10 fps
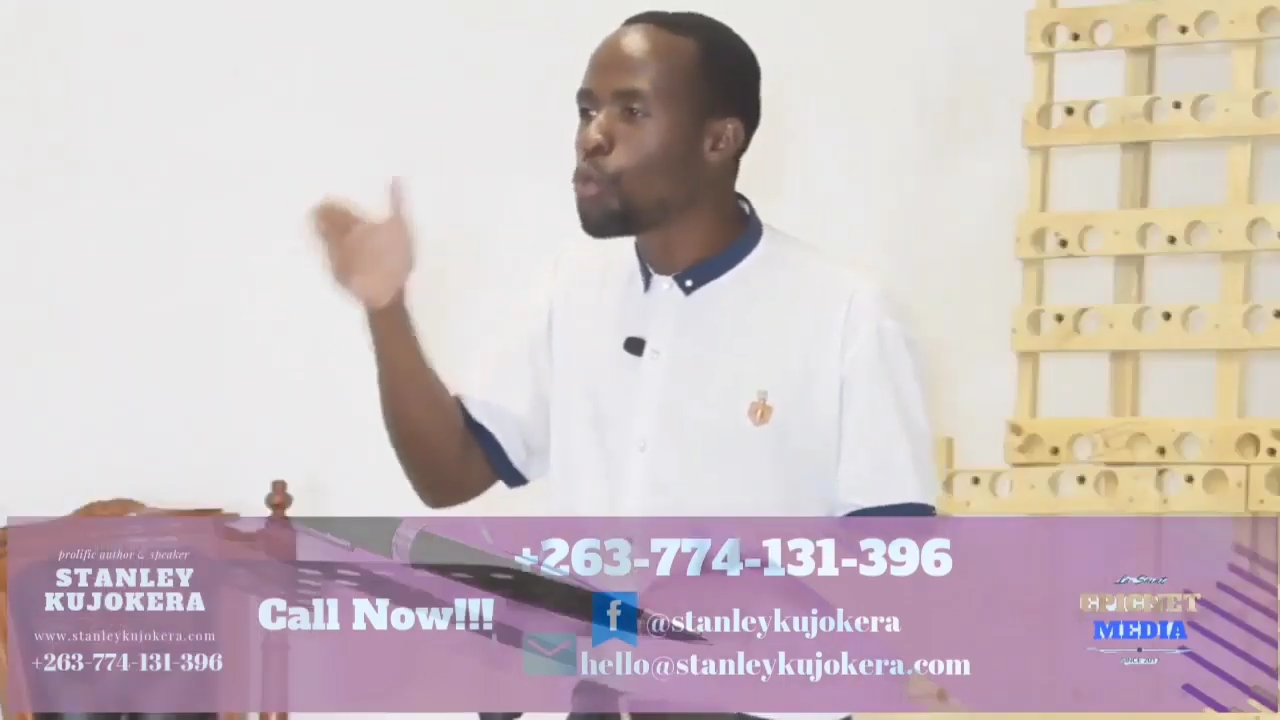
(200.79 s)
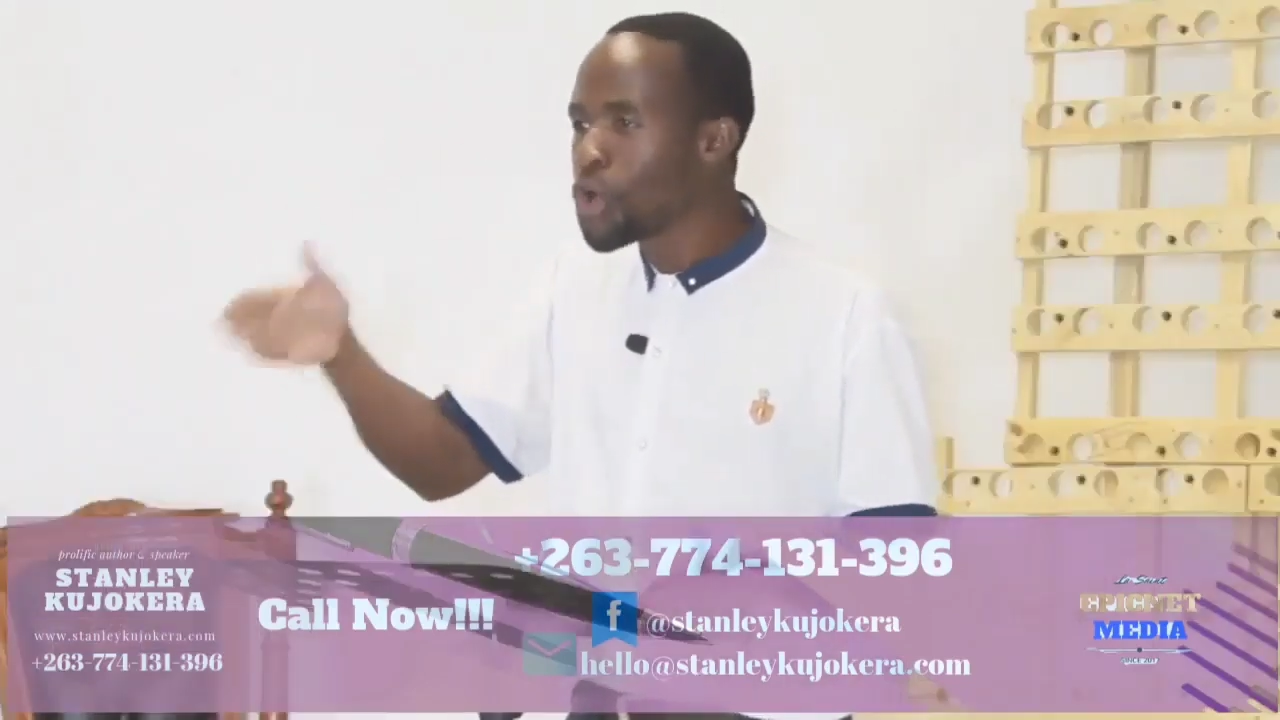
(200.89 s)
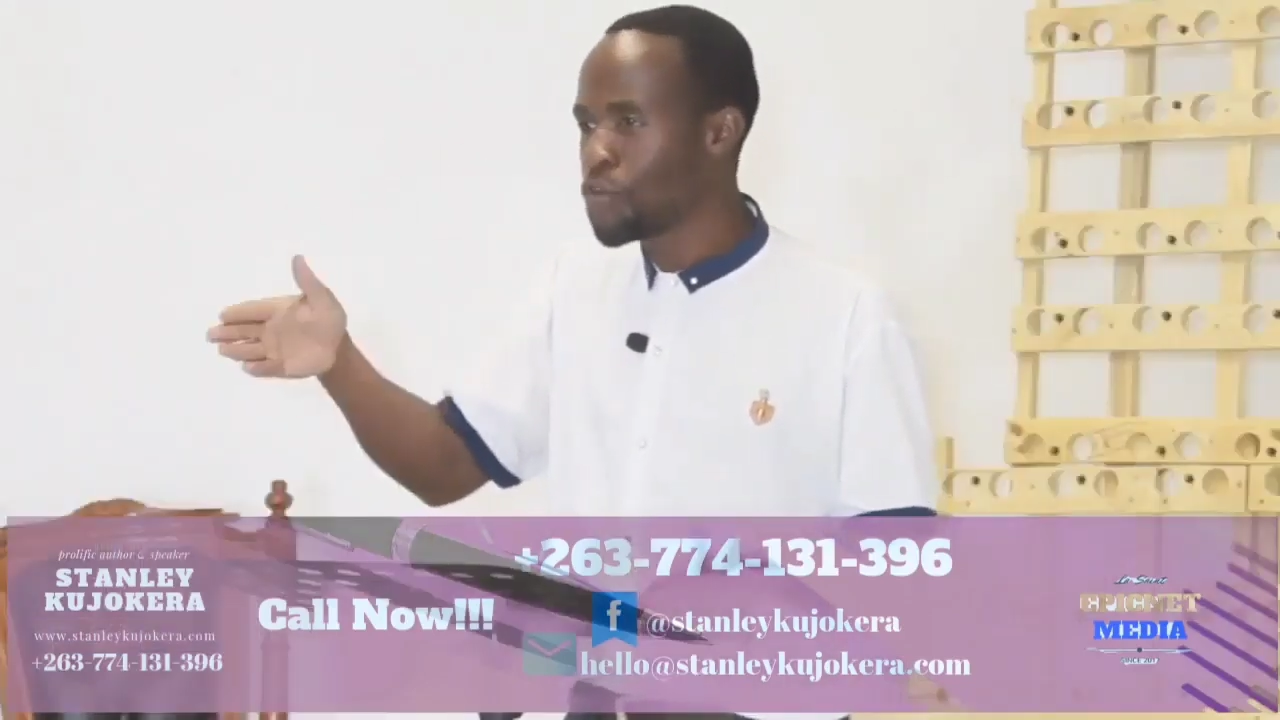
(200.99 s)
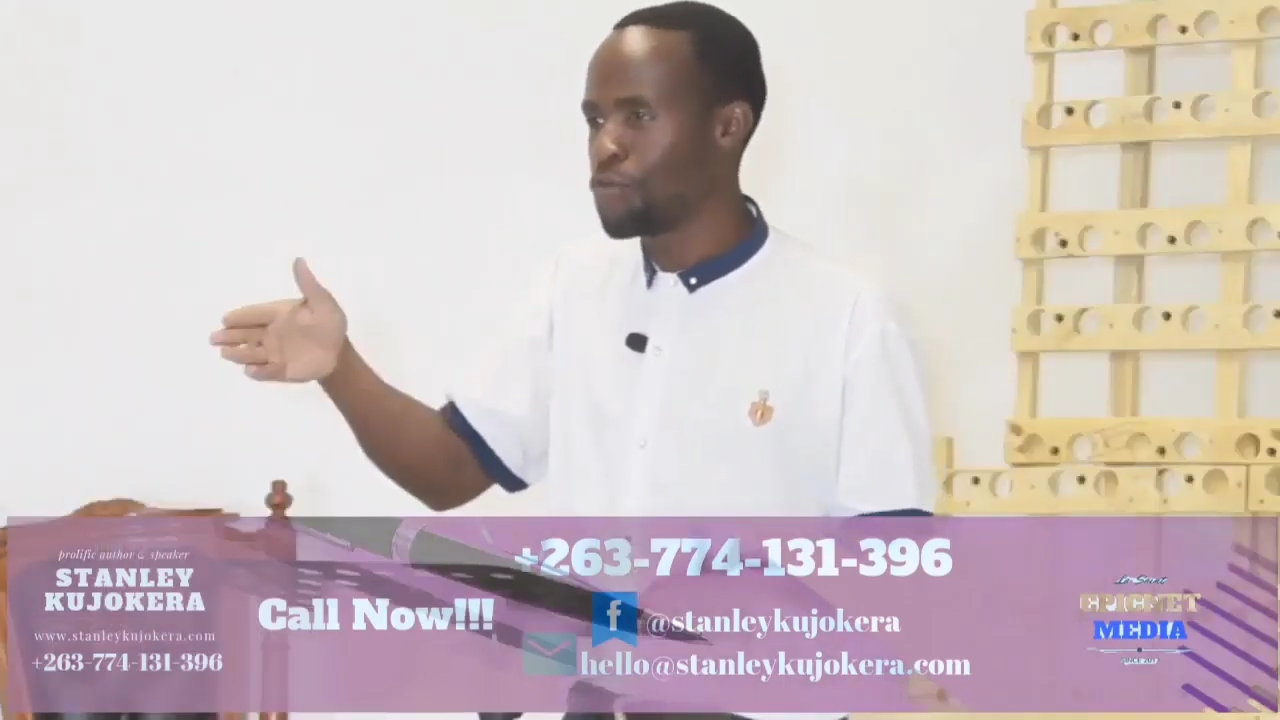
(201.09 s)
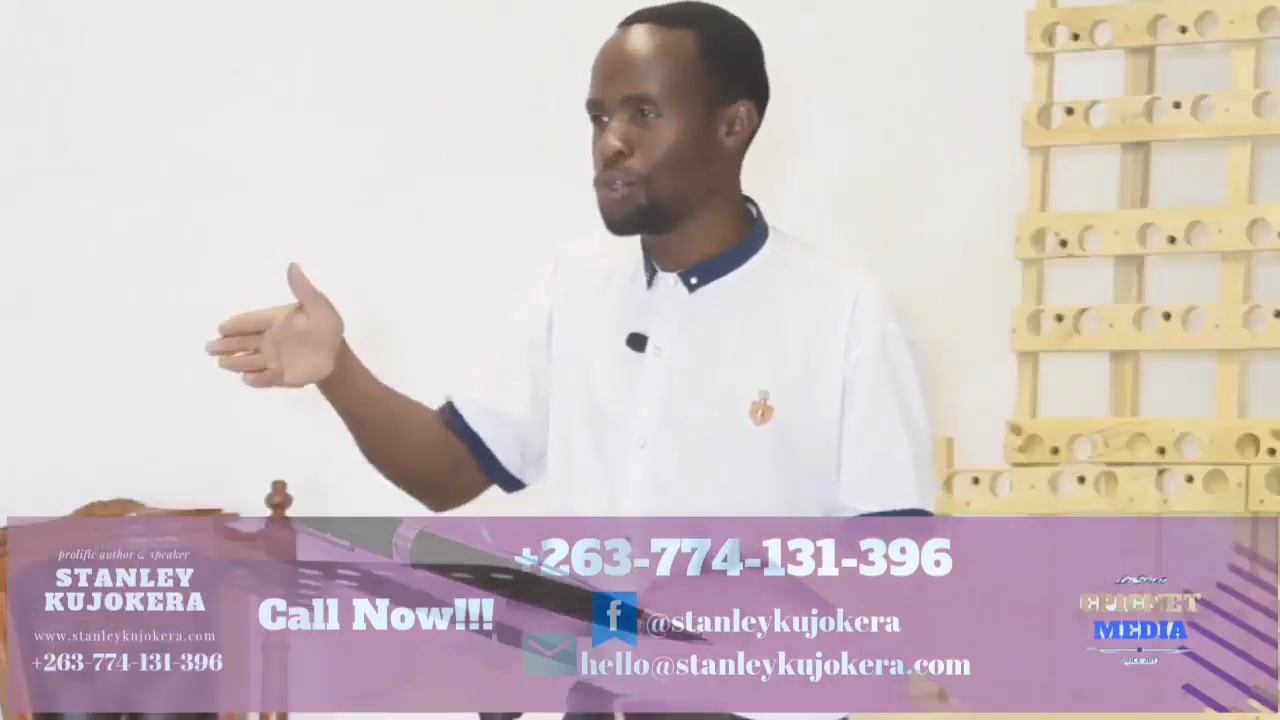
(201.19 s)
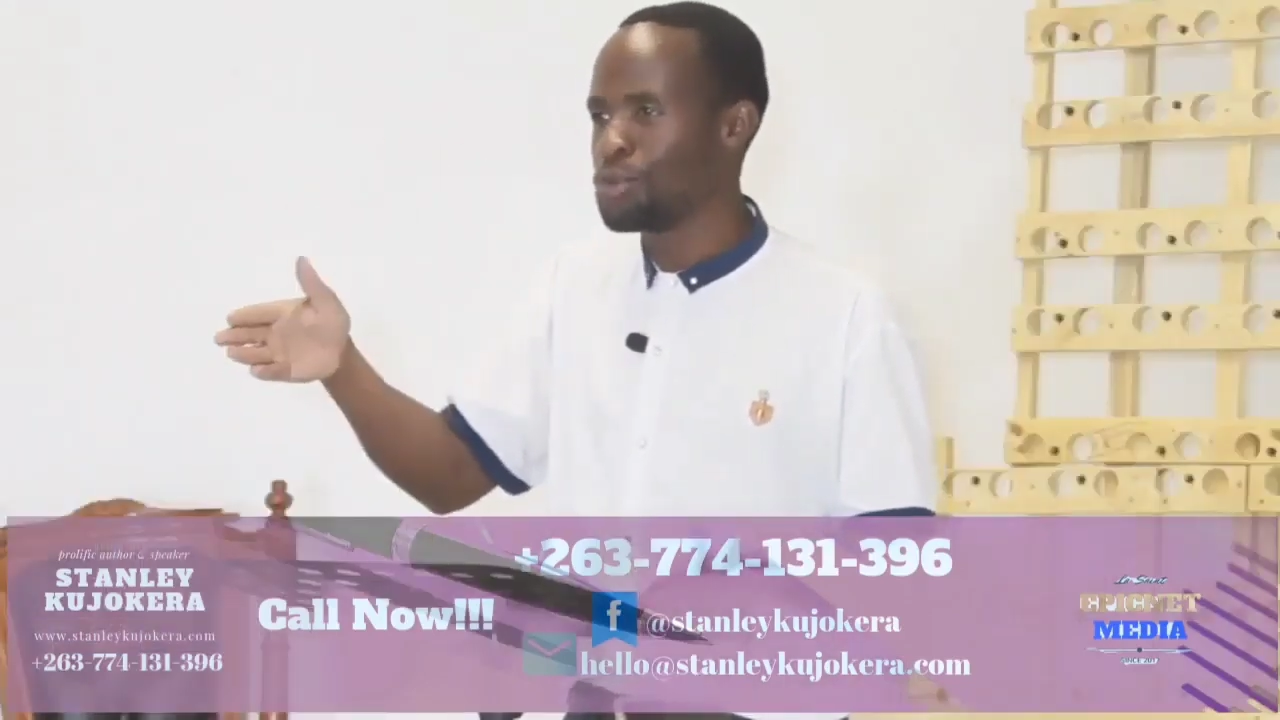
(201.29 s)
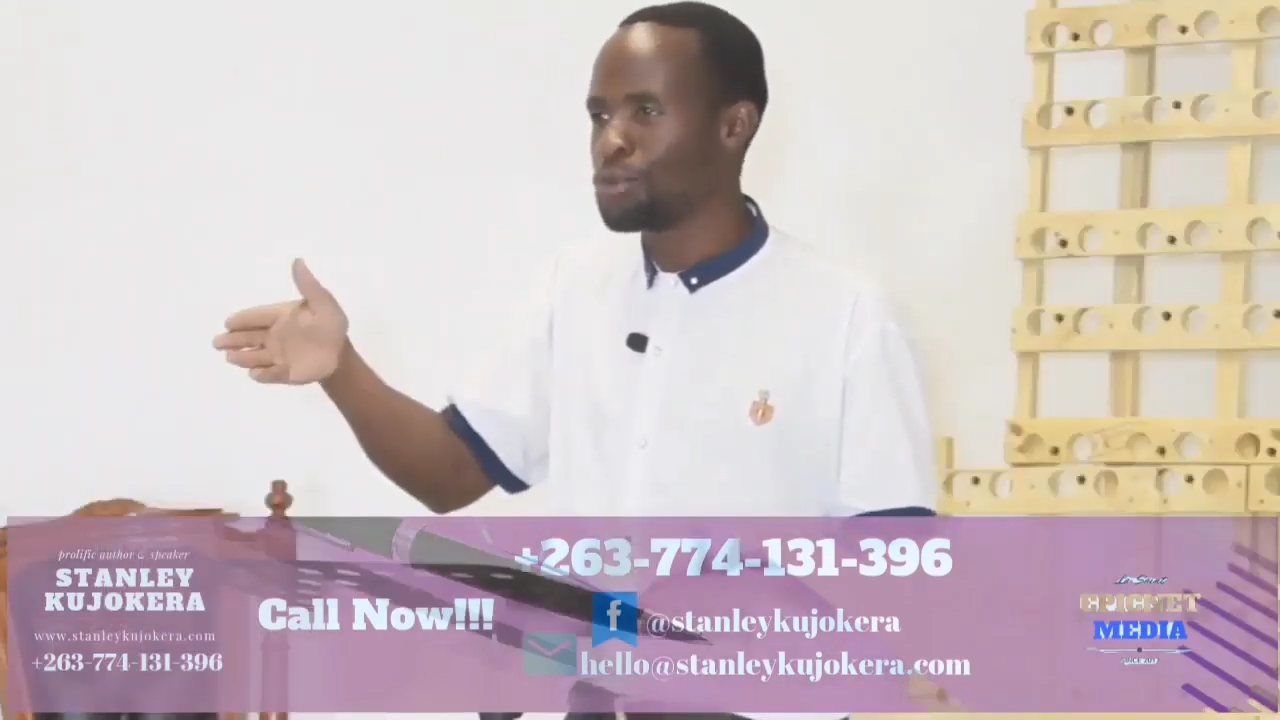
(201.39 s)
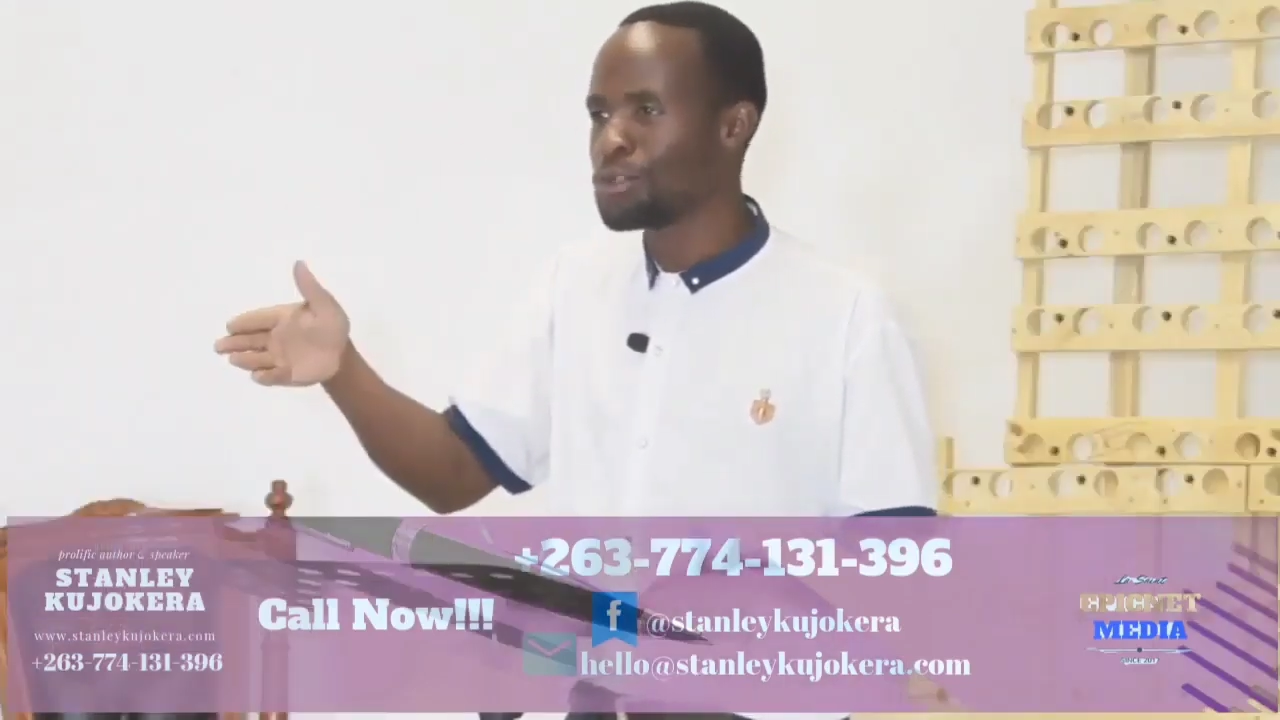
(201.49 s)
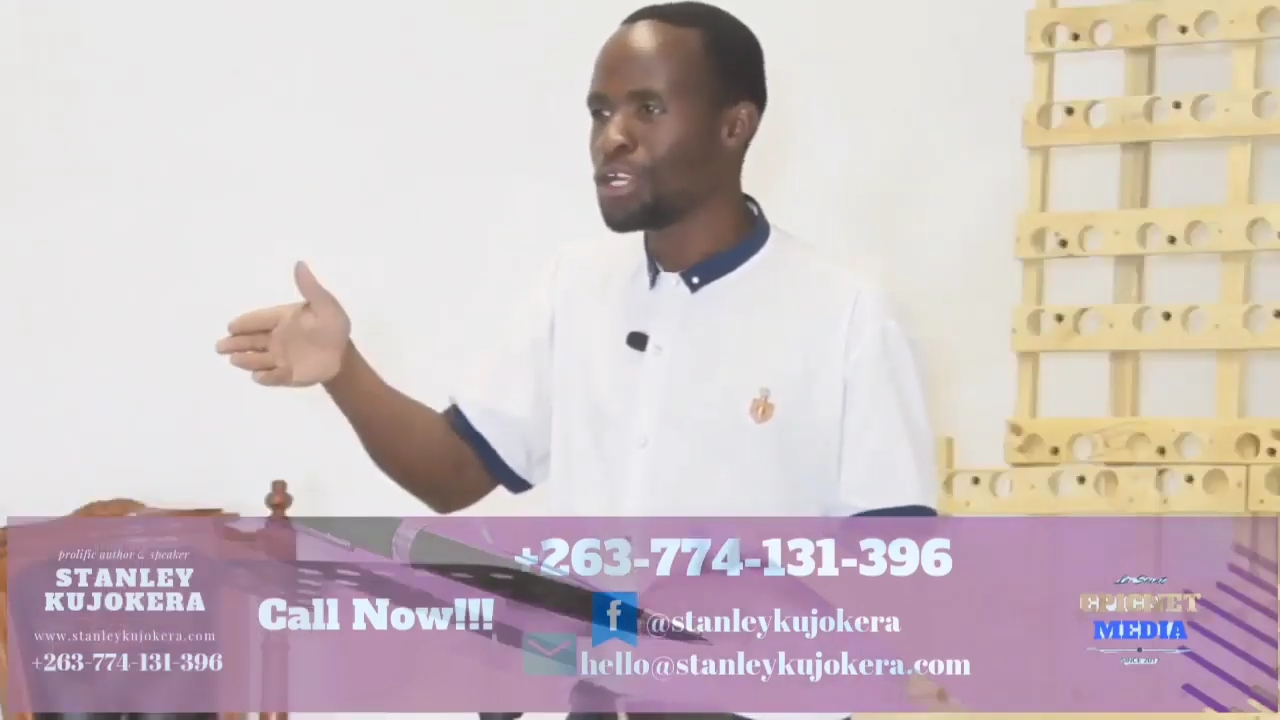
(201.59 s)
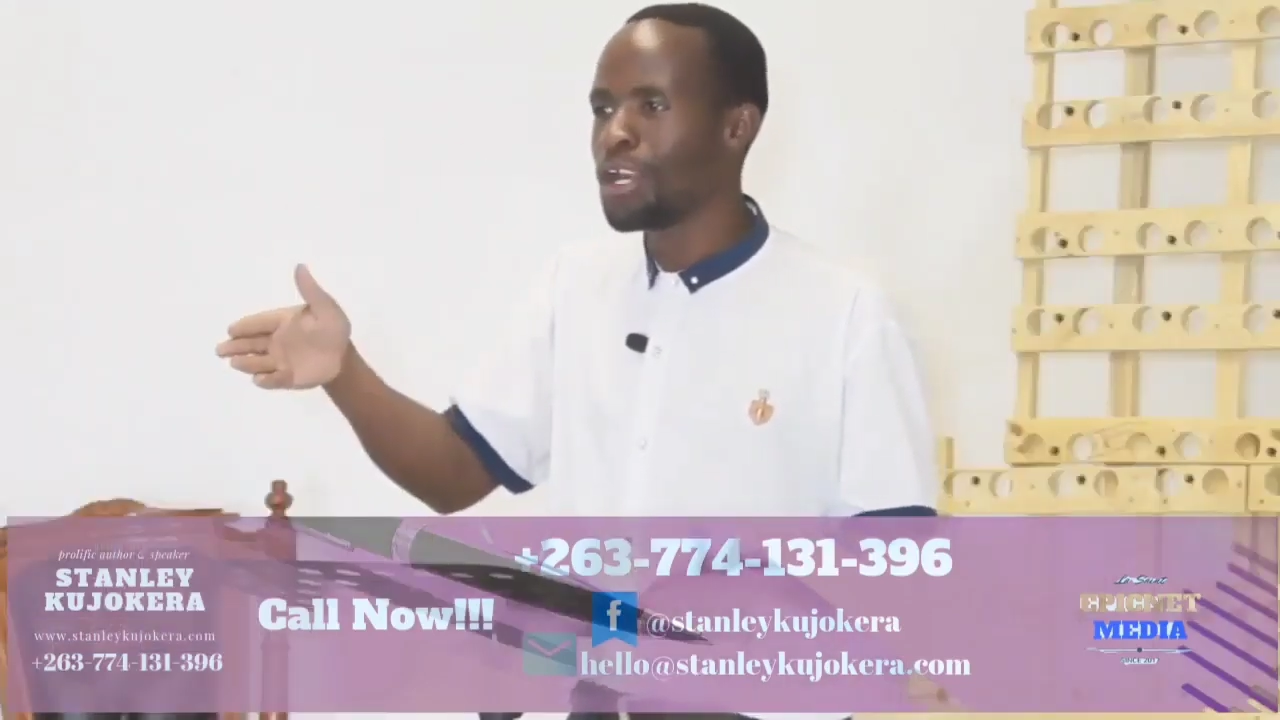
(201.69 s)
to work for
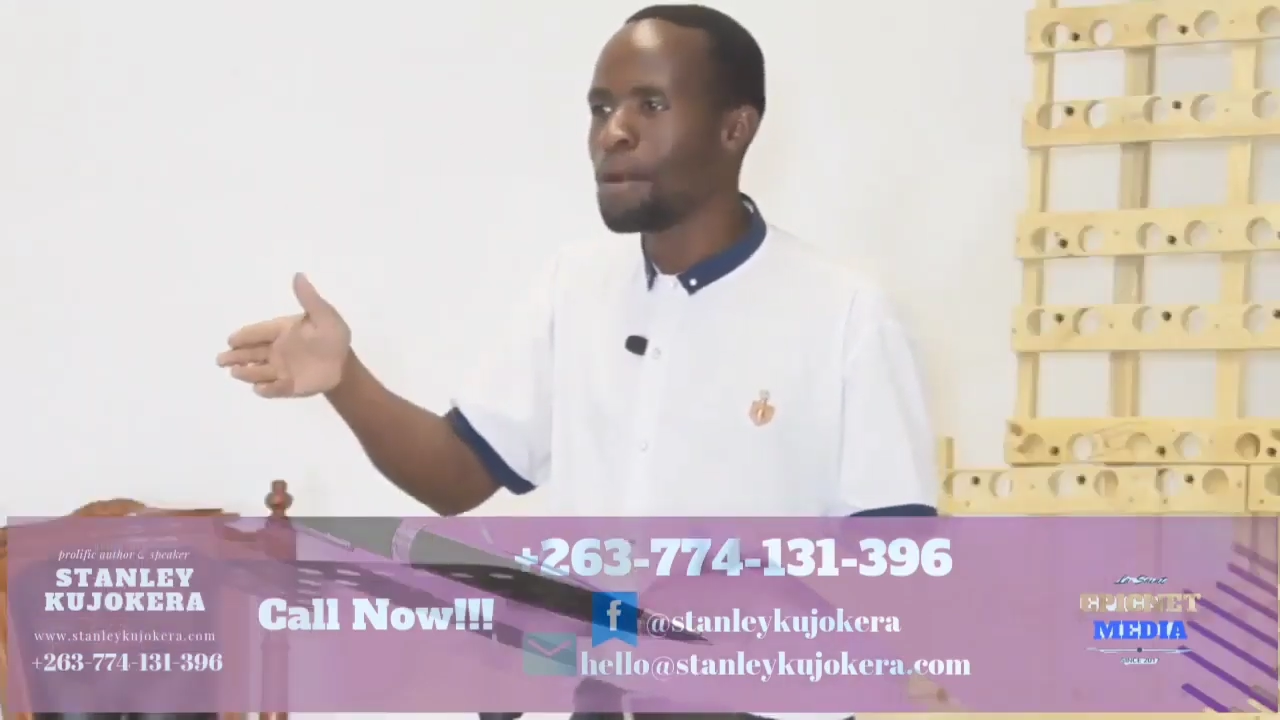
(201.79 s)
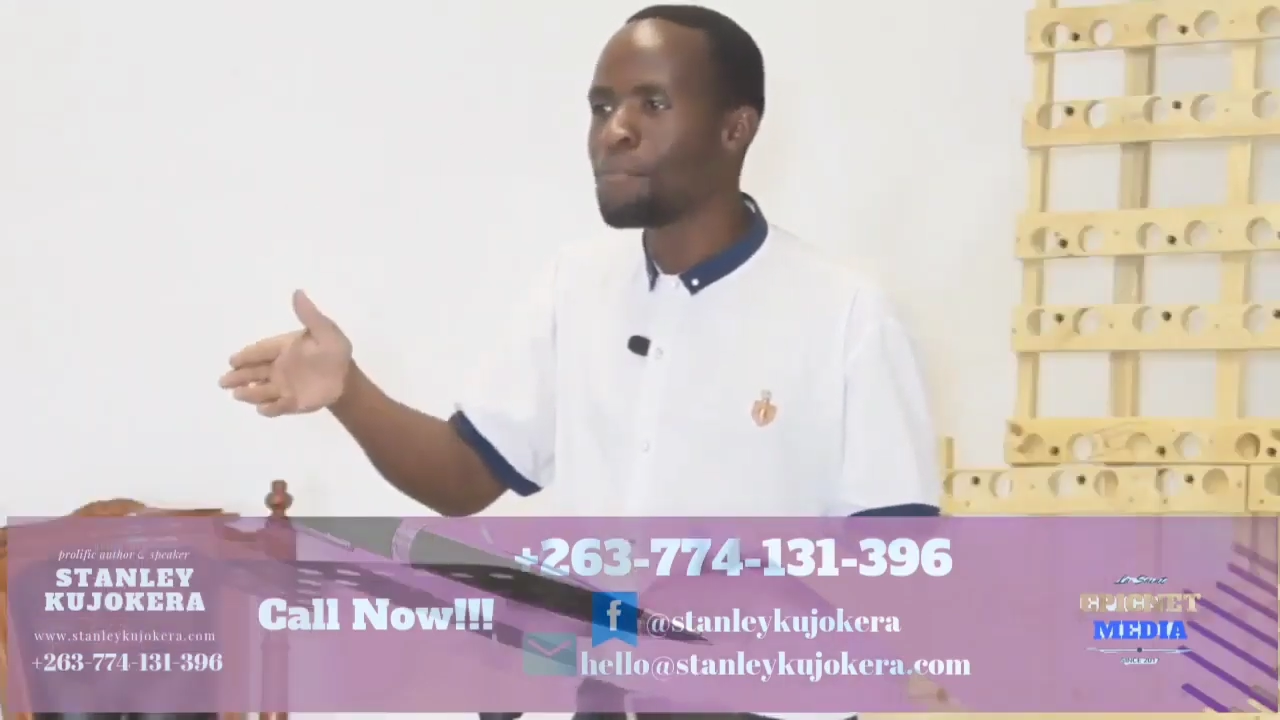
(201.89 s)
you.